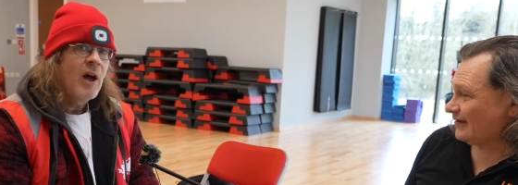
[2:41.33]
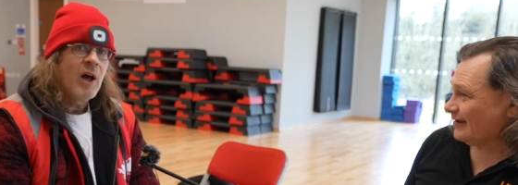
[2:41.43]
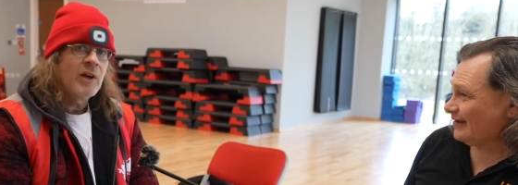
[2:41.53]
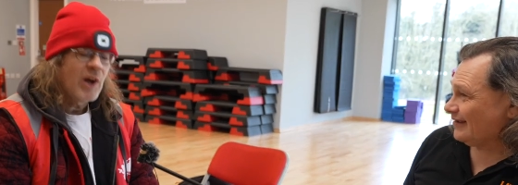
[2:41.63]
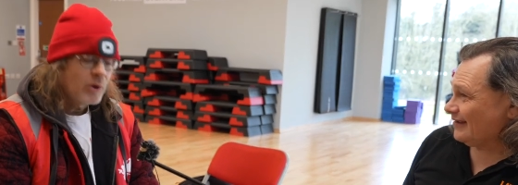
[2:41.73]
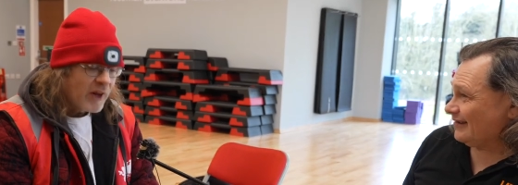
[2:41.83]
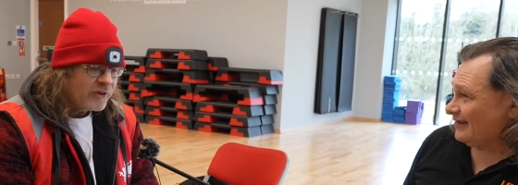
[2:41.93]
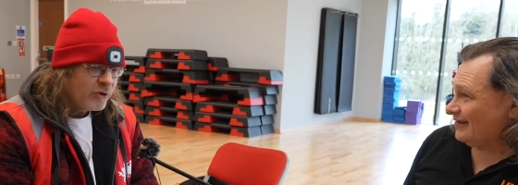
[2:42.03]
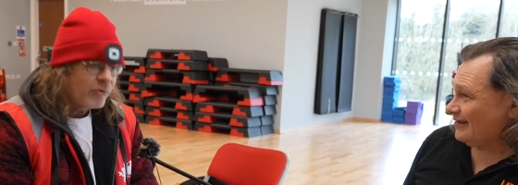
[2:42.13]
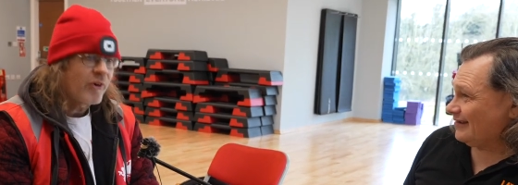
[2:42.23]
Speaker 1: I know
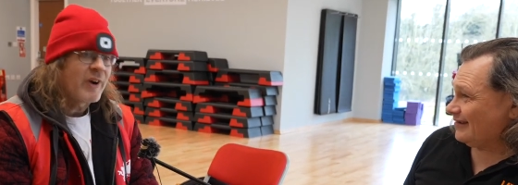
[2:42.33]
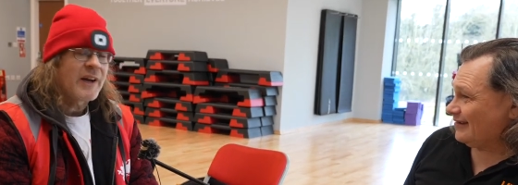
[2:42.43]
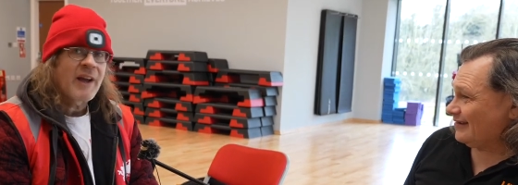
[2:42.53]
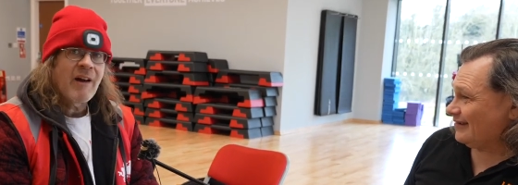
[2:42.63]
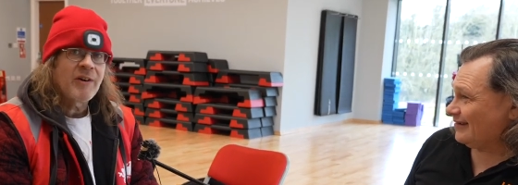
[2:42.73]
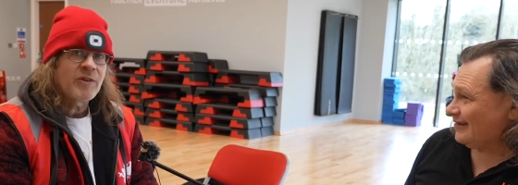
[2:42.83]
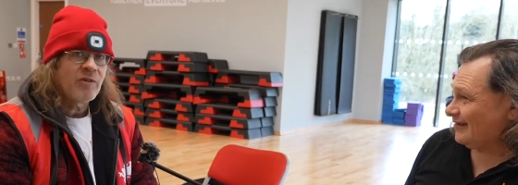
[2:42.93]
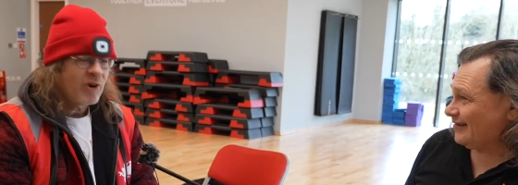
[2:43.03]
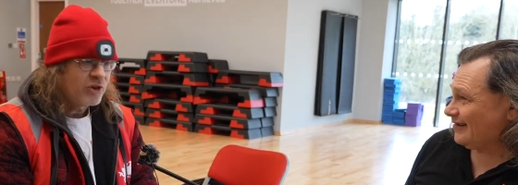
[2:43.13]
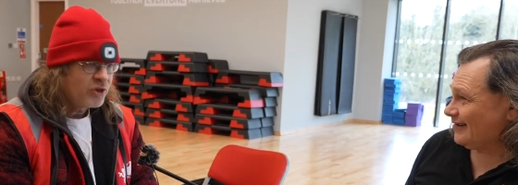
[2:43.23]
that's not very in character,
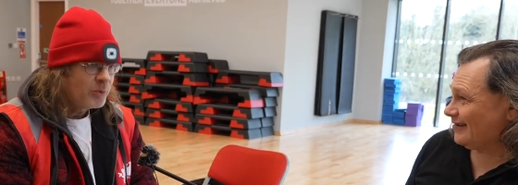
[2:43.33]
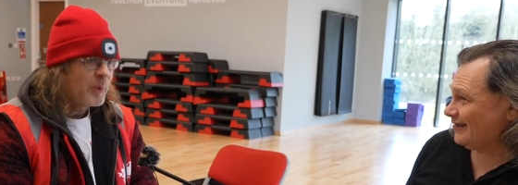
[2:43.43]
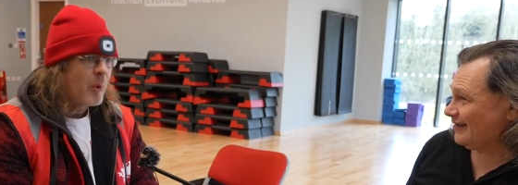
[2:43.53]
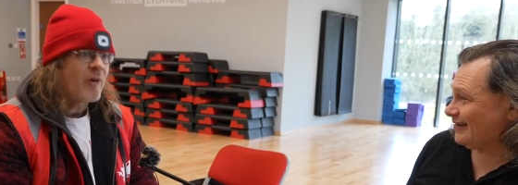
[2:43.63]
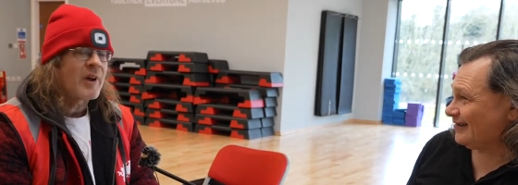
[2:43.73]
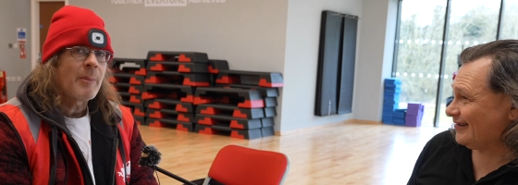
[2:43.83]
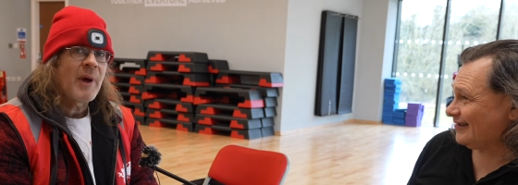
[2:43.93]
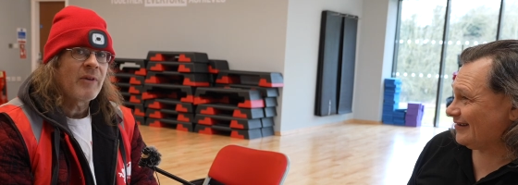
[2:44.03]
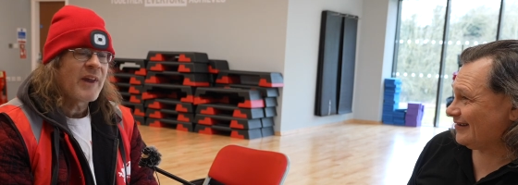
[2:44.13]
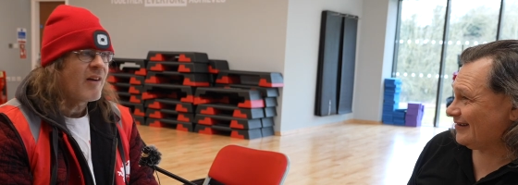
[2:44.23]
and I should be worrying
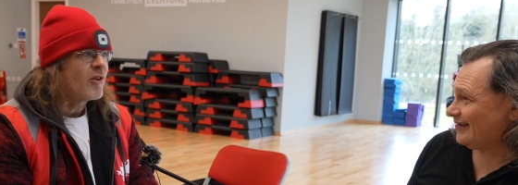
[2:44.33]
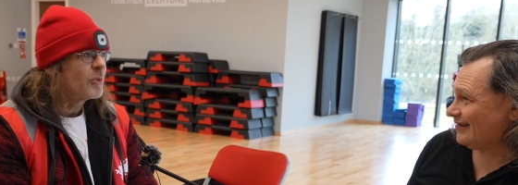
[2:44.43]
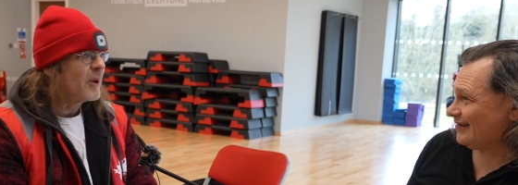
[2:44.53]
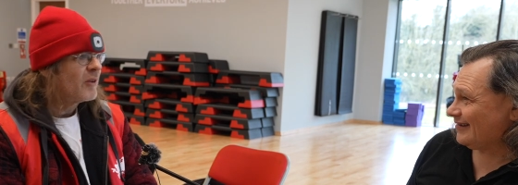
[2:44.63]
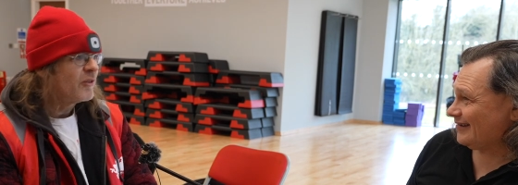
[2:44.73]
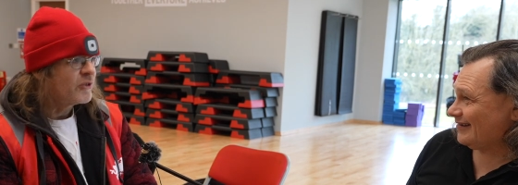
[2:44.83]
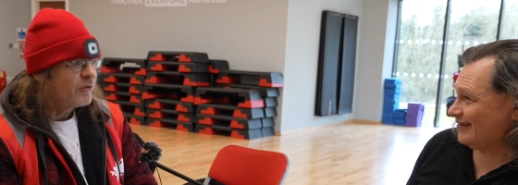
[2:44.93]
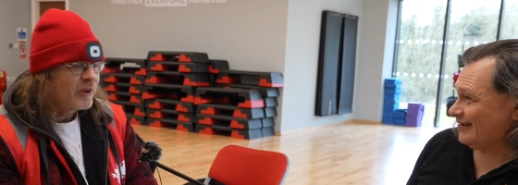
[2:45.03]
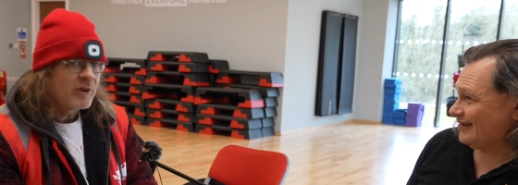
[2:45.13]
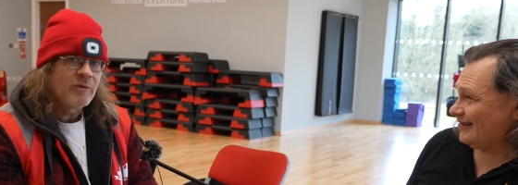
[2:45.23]
about the arrows being
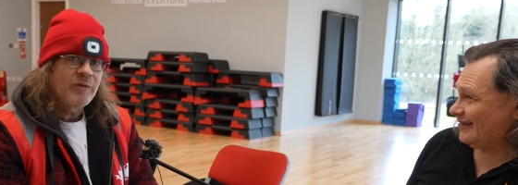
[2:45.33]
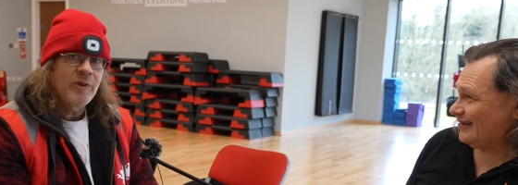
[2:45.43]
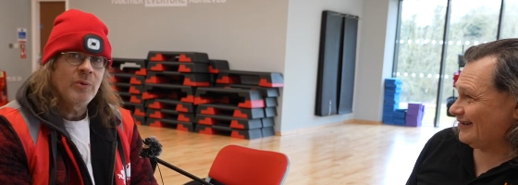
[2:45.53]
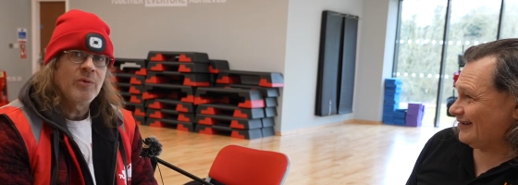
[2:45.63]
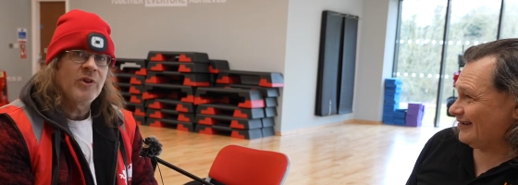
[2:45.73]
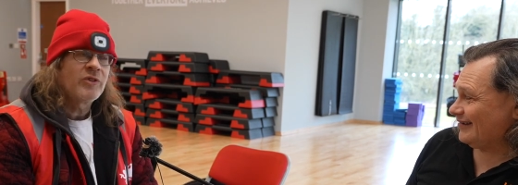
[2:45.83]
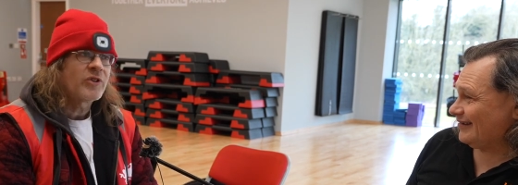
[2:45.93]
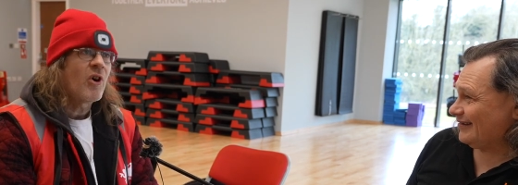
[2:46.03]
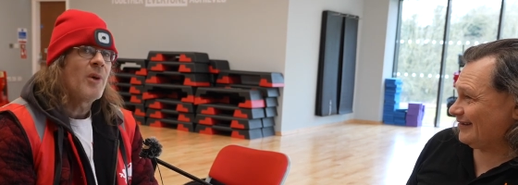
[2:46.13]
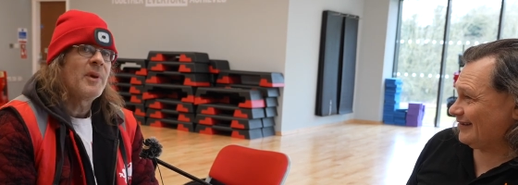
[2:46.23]
filled, filled, the
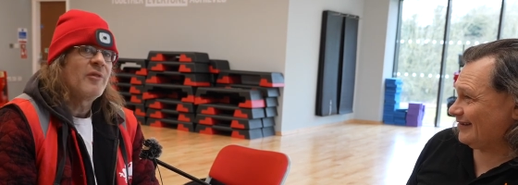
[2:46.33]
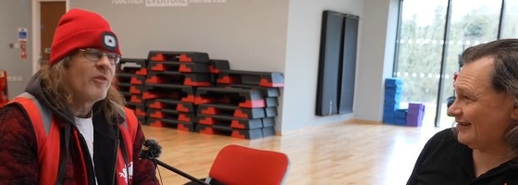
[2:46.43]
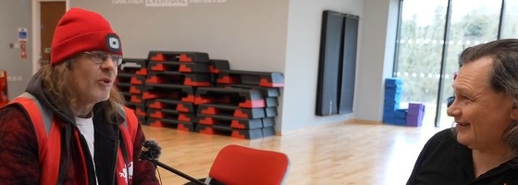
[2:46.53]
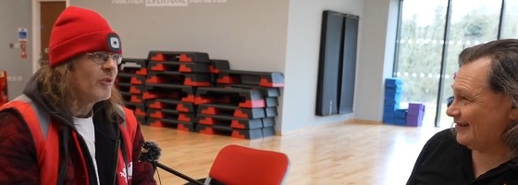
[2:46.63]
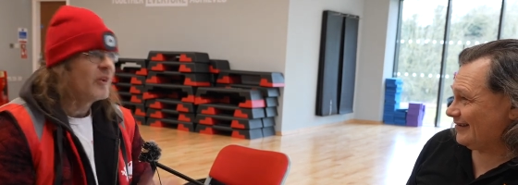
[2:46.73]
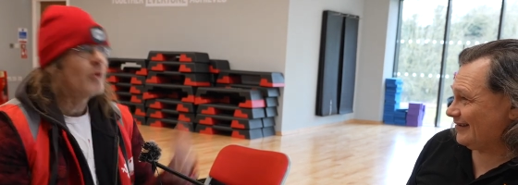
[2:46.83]
sky being filled